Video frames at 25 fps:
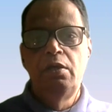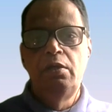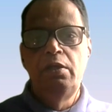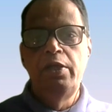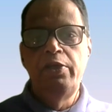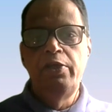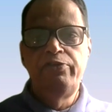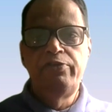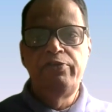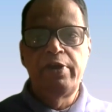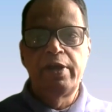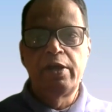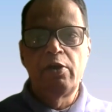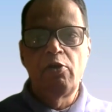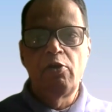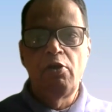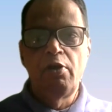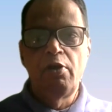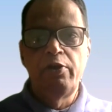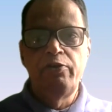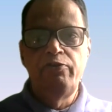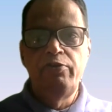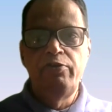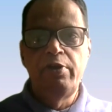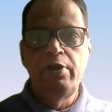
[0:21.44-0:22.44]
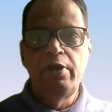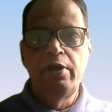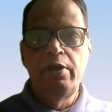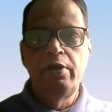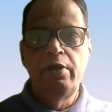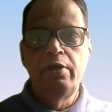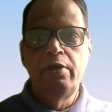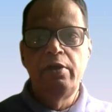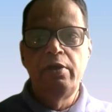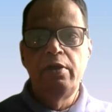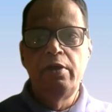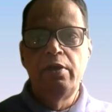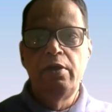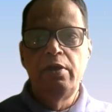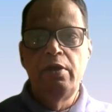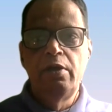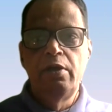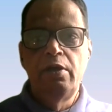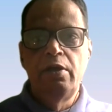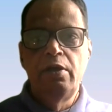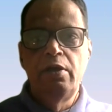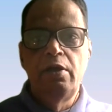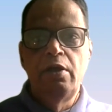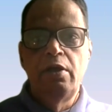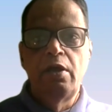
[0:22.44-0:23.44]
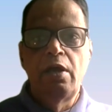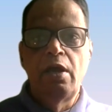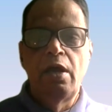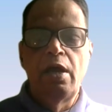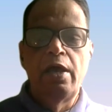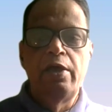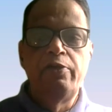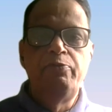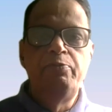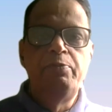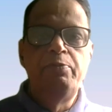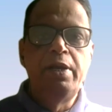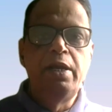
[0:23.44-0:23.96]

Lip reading: This technology has